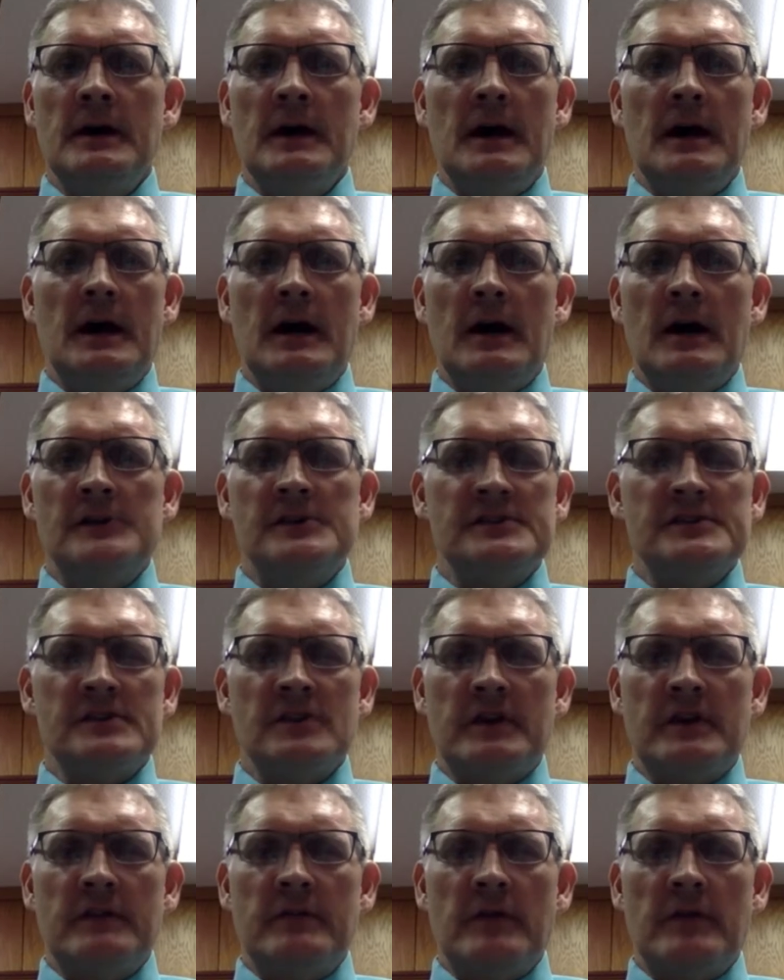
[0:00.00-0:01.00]
are just
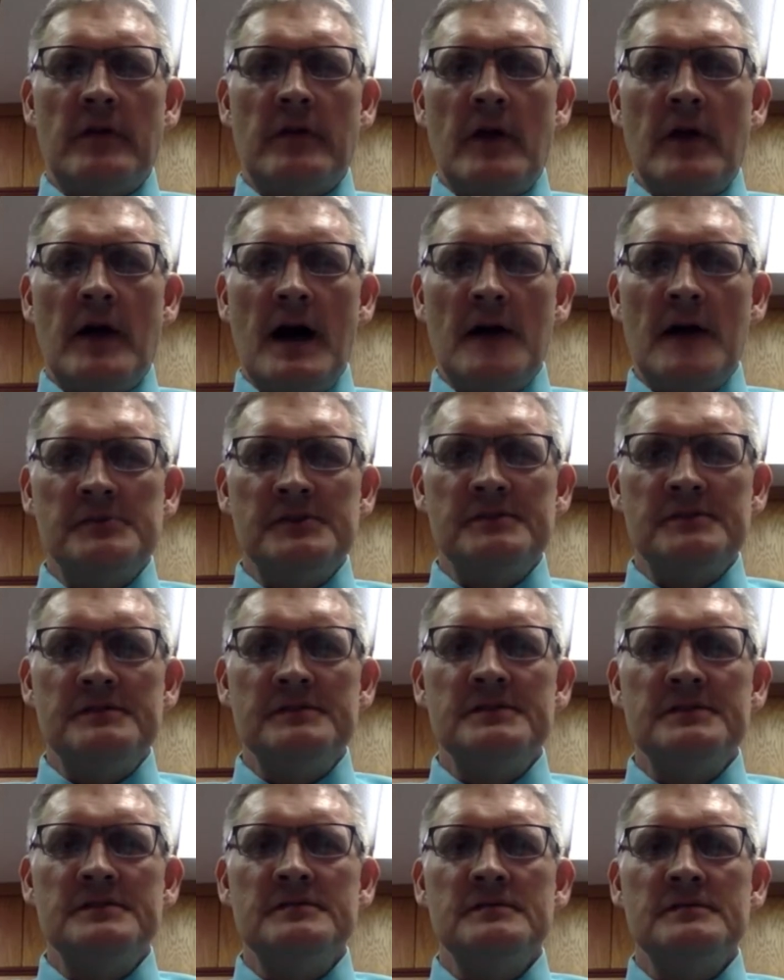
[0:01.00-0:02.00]
looking for other
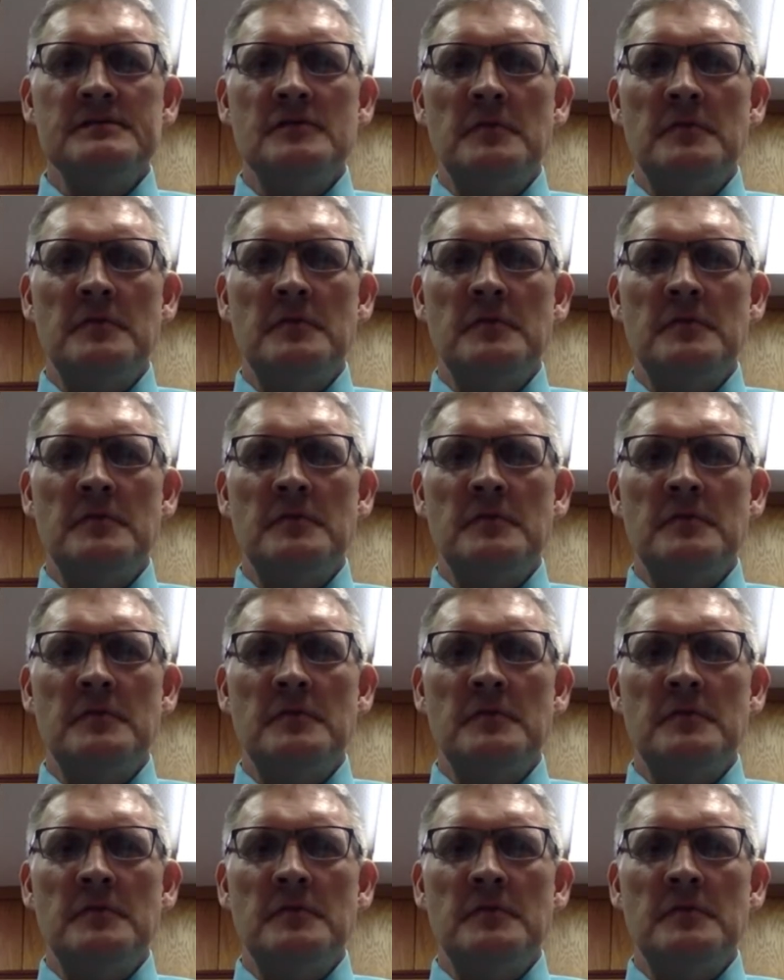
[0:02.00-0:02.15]
options,